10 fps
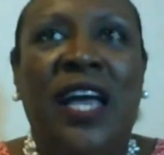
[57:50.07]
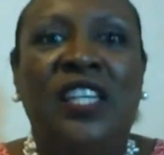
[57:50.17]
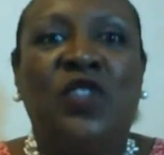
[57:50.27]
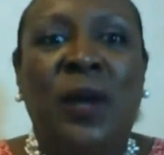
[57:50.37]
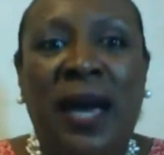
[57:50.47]

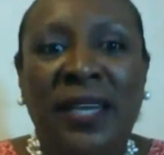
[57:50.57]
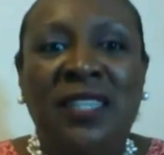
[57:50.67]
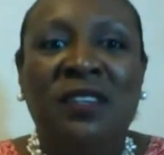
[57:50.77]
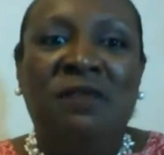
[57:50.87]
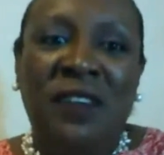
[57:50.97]
in trying
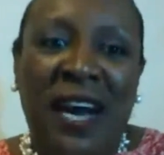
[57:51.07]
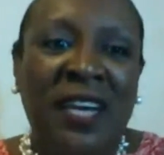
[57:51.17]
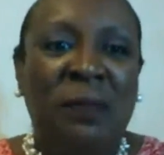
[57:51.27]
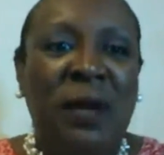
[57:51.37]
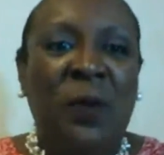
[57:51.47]
to
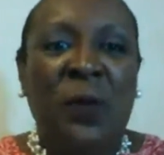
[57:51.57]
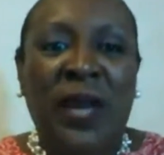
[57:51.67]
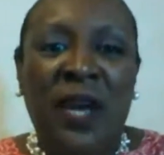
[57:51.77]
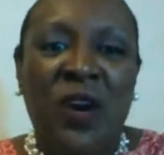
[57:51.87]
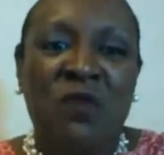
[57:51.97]
find my
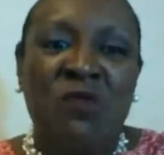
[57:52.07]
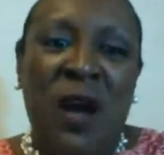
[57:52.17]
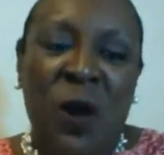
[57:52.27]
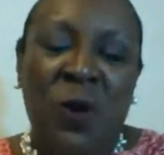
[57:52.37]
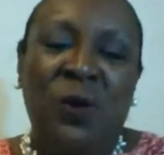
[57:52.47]
way
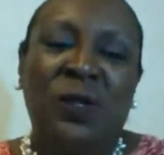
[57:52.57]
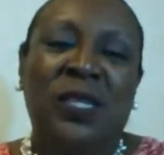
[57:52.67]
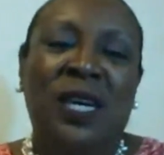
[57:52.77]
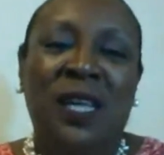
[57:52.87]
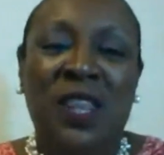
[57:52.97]
around
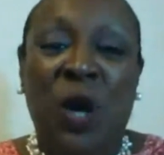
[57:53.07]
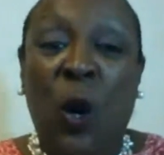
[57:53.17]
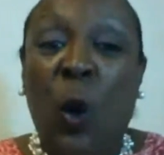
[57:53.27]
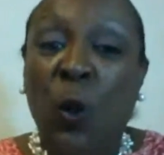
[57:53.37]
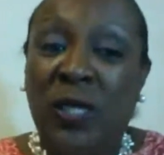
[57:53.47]
the
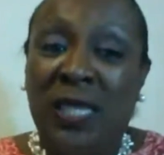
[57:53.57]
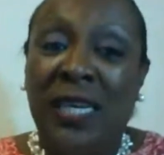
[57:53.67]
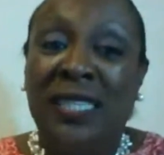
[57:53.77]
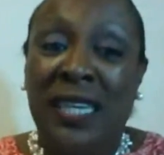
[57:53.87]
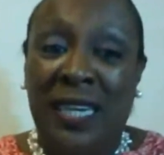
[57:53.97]

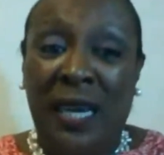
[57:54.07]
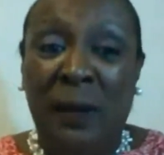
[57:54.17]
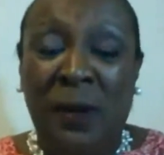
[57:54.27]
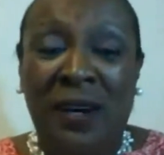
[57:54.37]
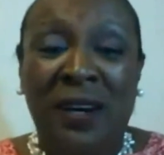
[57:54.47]
hosting
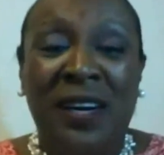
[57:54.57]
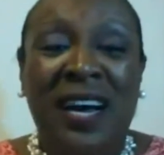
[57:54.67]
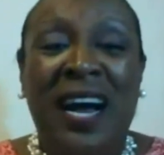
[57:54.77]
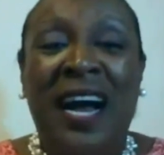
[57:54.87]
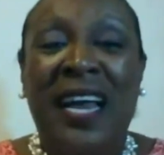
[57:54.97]
dilemma,
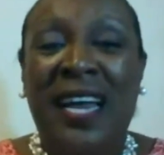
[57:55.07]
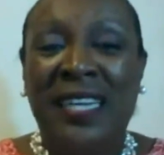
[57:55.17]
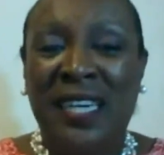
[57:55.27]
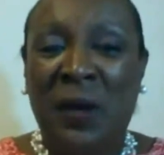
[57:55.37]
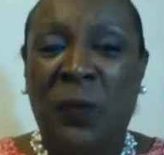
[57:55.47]
I
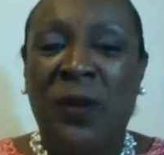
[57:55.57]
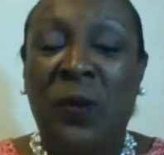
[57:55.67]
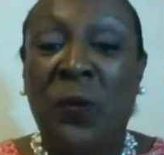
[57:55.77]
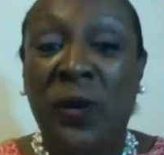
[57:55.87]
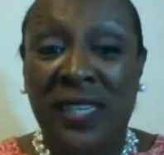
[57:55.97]
ended up with
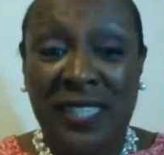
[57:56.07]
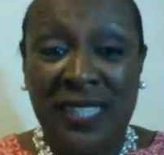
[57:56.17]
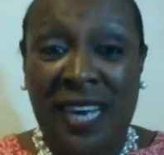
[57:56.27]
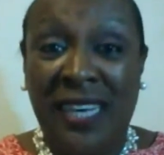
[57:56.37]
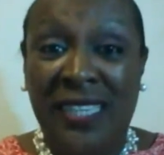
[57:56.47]
a Wix
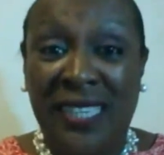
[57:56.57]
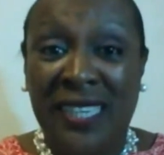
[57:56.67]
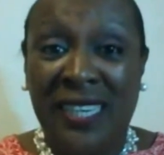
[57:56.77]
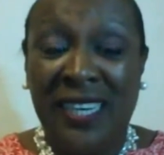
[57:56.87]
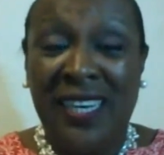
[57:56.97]
site.
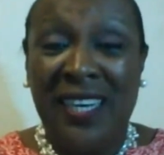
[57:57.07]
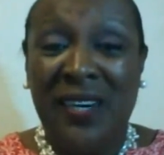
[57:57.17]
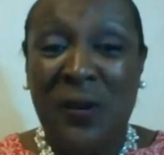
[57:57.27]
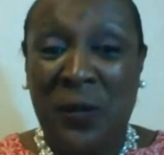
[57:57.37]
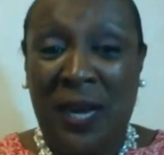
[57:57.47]

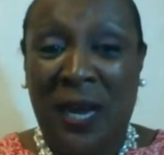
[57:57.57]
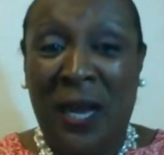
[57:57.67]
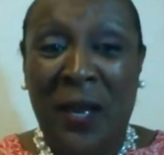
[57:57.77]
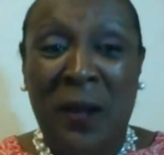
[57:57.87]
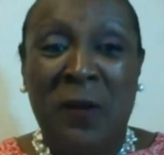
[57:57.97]

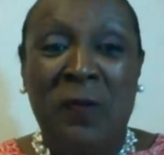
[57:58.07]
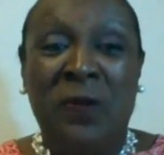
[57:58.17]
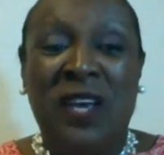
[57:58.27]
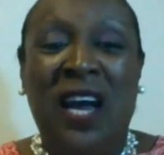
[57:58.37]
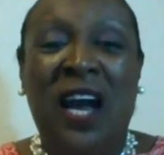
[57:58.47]
Okay.
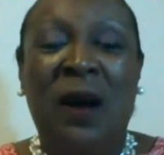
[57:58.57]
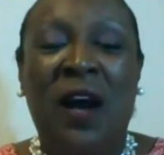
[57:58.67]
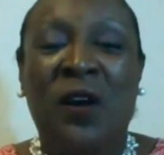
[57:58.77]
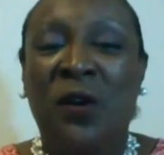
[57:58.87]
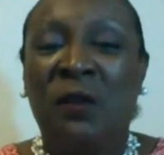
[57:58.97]

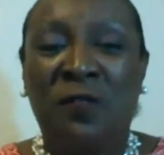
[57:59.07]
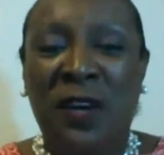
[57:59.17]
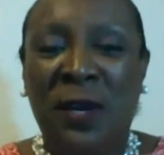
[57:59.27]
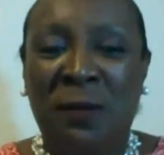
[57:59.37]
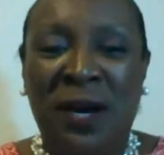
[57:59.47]
A
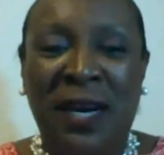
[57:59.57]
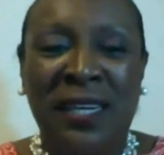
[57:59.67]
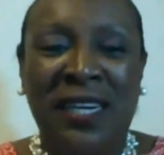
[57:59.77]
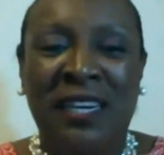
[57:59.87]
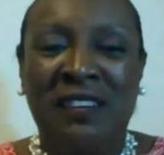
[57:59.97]
girlfriend of
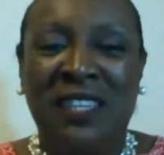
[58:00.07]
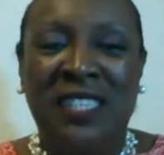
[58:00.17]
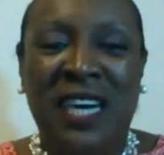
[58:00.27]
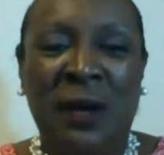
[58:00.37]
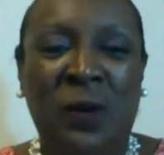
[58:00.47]
mine that lives
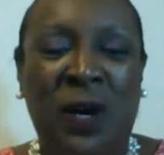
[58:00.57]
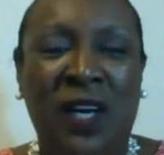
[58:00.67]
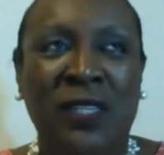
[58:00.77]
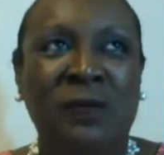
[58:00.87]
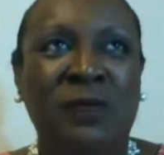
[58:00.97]
in
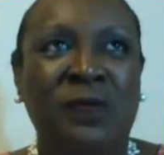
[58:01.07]
Taiwan,